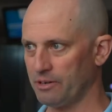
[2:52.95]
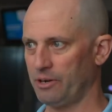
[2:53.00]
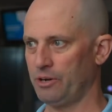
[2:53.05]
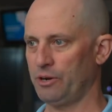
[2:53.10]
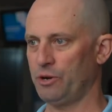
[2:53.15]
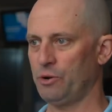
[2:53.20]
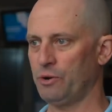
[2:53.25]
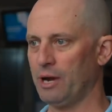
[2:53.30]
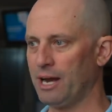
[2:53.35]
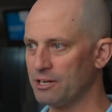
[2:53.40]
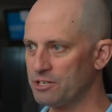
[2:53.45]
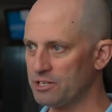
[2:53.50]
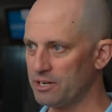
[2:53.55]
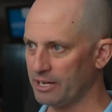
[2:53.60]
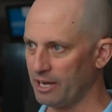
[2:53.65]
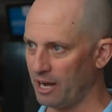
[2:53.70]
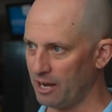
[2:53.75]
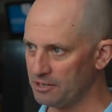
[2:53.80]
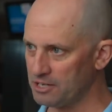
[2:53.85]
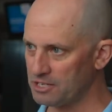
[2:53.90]
who
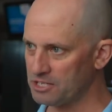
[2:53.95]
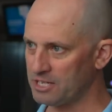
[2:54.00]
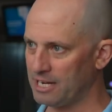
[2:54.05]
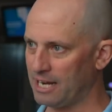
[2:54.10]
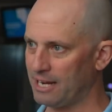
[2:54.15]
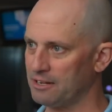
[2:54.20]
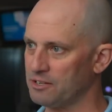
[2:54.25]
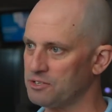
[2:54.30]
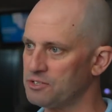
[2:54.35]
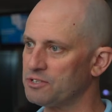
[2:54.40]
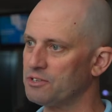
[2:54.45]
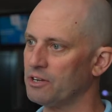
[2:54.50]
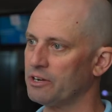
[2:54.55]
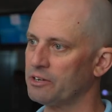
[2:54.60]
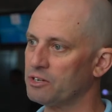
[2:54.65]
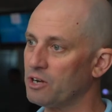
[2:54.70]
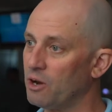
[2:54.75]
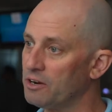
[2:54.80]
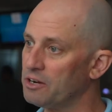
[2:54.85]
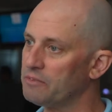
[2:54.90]
actually understands the
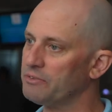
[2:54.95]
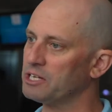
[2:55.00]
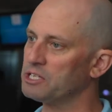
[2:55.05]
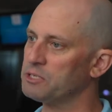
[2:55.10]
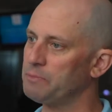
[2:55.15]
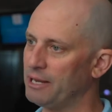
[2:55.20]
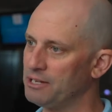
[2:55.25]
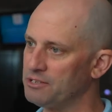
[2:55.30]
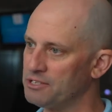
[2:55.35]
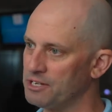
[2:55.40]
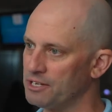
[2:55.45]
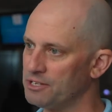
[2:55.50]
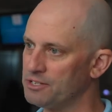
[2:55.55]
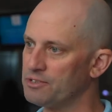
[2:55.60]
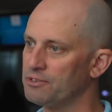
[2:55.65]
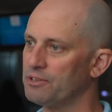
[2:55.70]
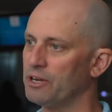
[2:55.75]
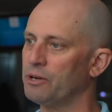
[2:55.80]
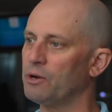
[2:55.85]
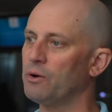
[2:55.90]
kind of
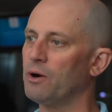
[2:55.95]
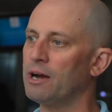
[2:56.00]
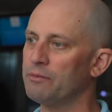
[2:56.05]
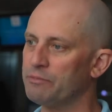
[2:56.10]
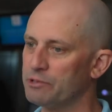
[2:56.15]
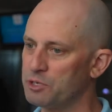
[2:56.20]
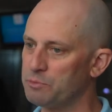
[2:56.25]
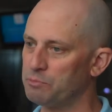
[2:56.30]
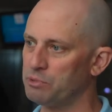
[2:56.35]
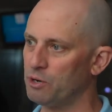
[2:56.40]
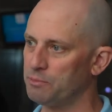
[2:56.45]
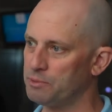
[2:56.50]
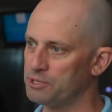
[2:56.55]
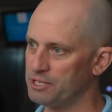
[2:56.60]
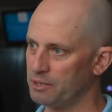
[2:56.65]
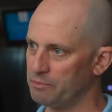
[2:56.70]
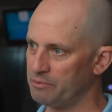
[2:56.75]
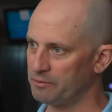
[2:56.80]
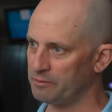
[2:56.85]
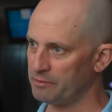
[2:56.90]
expenses that your average
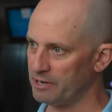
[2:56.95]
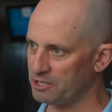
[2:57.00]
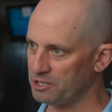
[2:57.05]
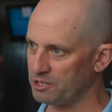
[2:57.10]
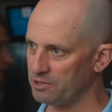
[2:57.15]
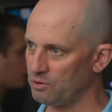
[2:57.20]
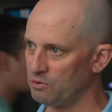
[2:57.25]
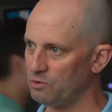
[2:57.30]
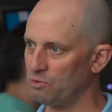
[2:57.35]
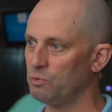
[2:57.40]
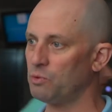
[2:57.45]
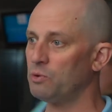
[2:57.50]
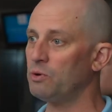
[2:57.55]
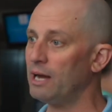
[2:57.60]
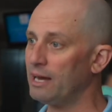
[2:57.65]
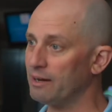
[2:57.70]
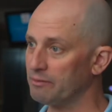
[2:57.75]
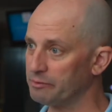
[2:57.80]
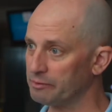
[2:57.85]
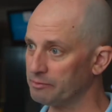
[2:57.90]
property professional will
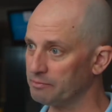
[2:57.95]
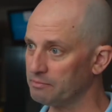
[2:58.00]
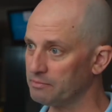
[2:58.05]
have,